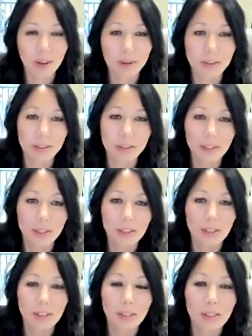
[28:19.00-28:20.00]

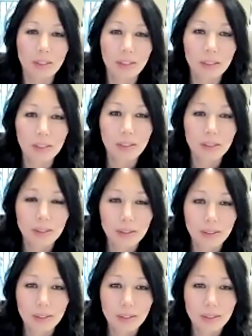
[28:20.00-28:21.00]

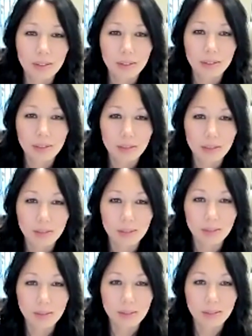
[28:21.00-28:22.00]

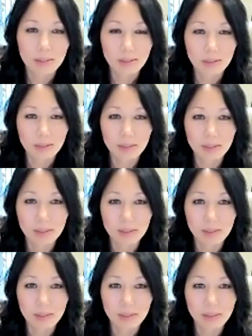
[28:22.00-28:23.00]

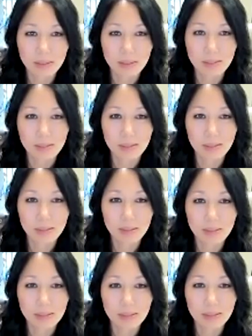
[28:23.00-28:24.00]

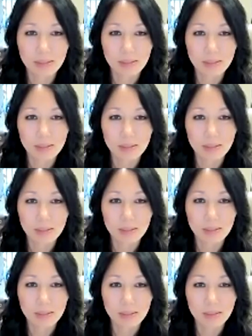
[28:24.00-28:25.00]

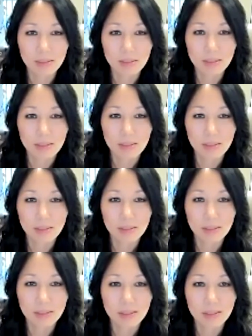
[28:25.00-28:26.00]

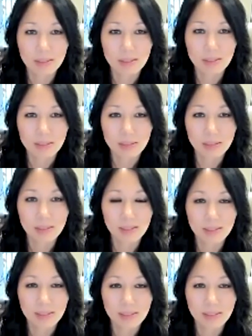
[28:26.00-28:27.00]
This person isn't speaking.